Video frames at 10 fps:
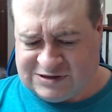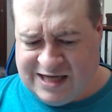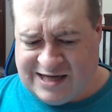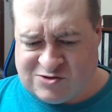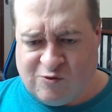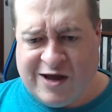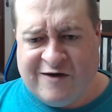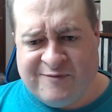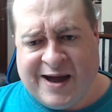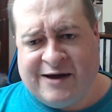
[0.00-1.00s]
has a
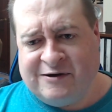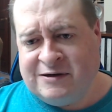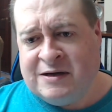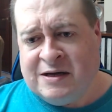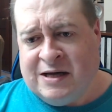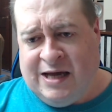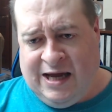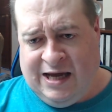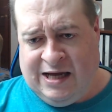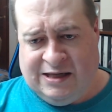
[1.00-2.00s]
wave pattern,
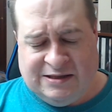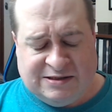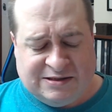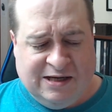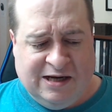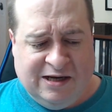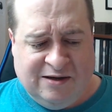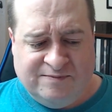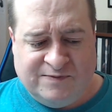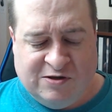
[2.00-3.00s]
And
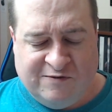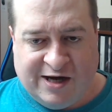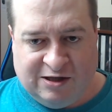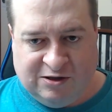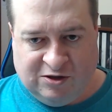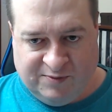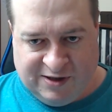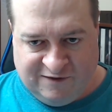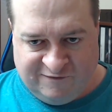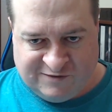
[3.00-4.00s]
you've got a little bit
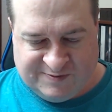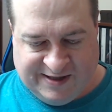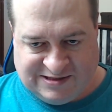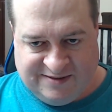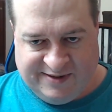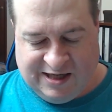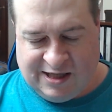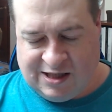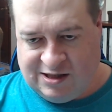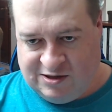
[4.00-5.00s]
of space at the
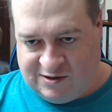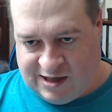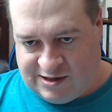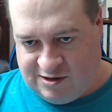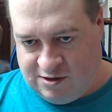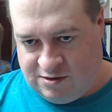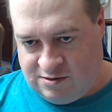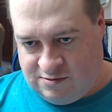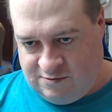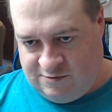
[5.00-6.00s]
beginning, and you got your
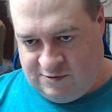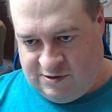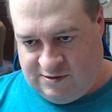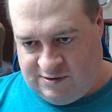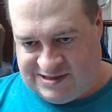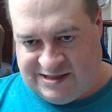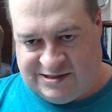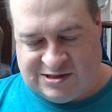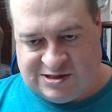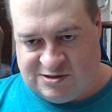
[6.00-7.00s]
little
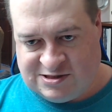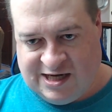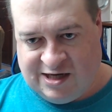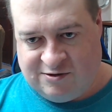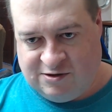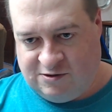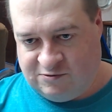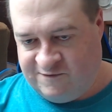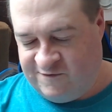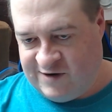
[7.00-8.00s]
sentence you're saying or
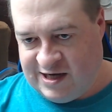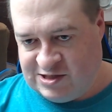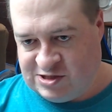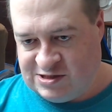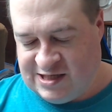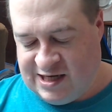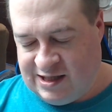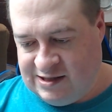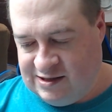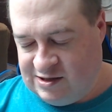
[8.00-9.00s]
little phrase you're
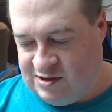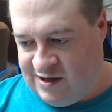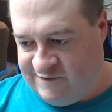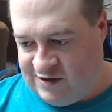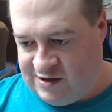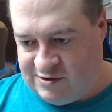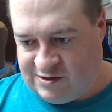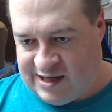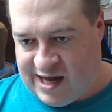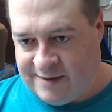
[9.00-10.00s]
saying, and then you have another
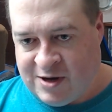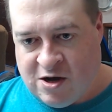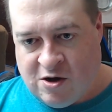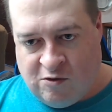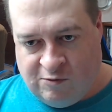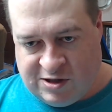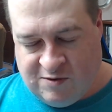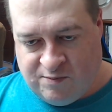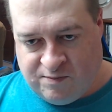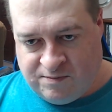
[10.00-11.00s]
gap. When
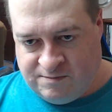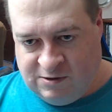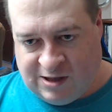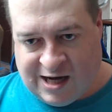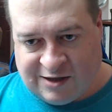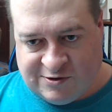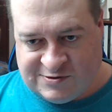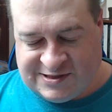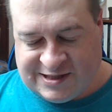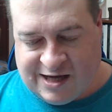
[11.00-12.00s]
you lock
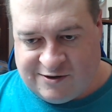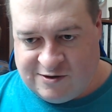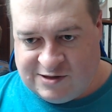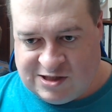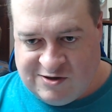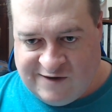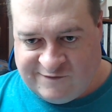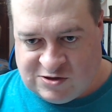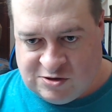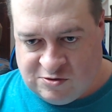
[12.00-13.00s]
those together, then you
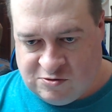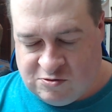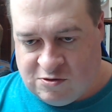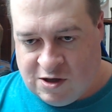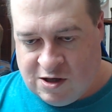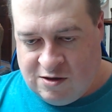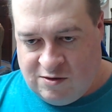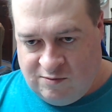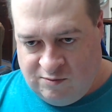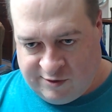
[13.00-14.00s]
have two
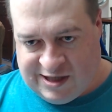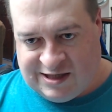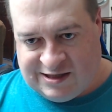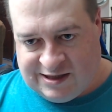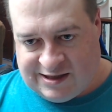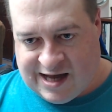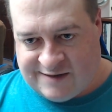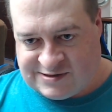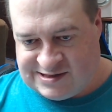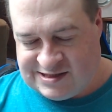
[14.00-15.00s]
breathing
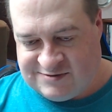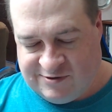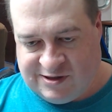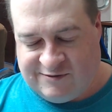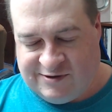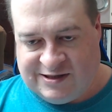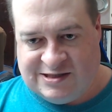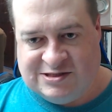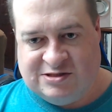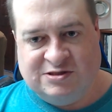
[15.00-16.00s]
gaps, because that's really what that
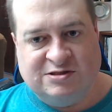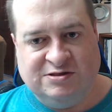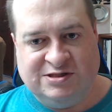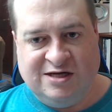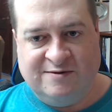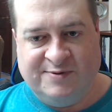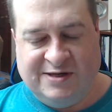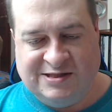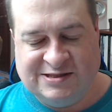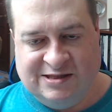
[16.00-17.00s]
is. You say your
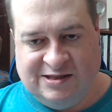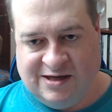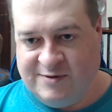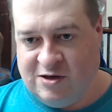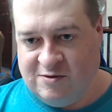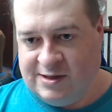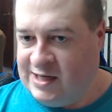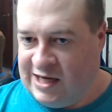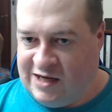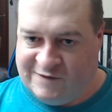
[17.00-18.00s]
piece, and then I'm human.
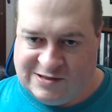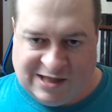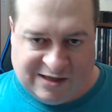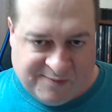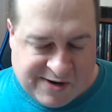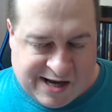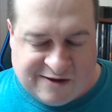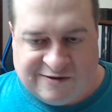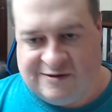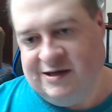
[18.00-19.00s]
I have to take a
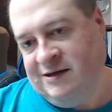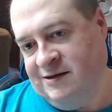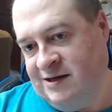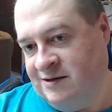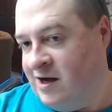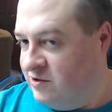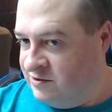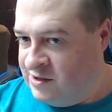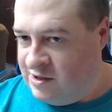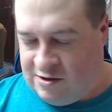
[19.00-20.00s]
breath, and then
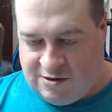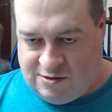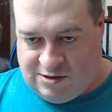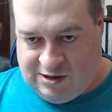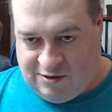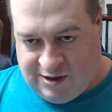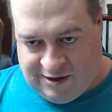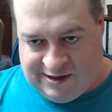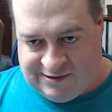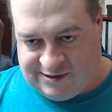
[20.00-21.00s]
I'll
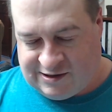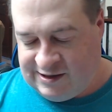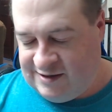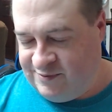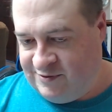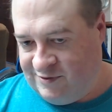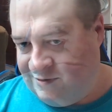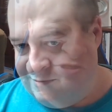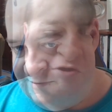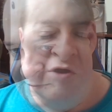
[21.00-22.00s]
end the clip,
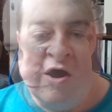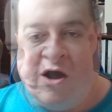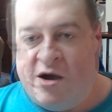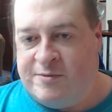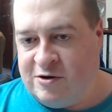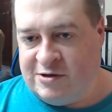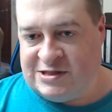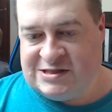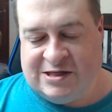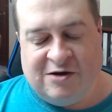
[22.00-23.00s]
or I'm already
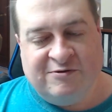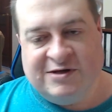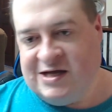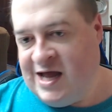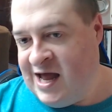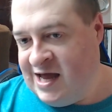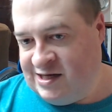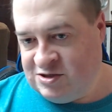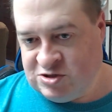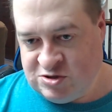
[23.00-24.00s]
slow. Then you add
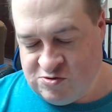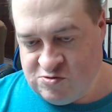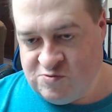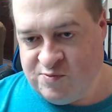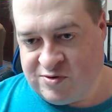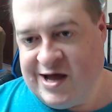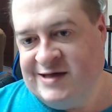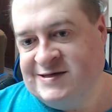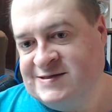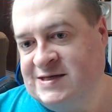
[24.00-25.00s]
in two
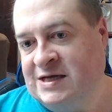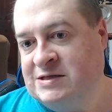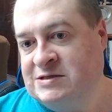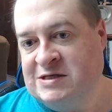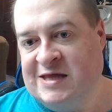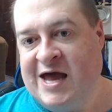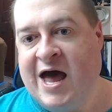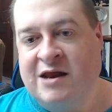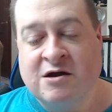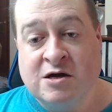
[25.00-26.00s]
breaths into
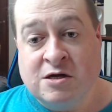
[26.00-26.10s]
that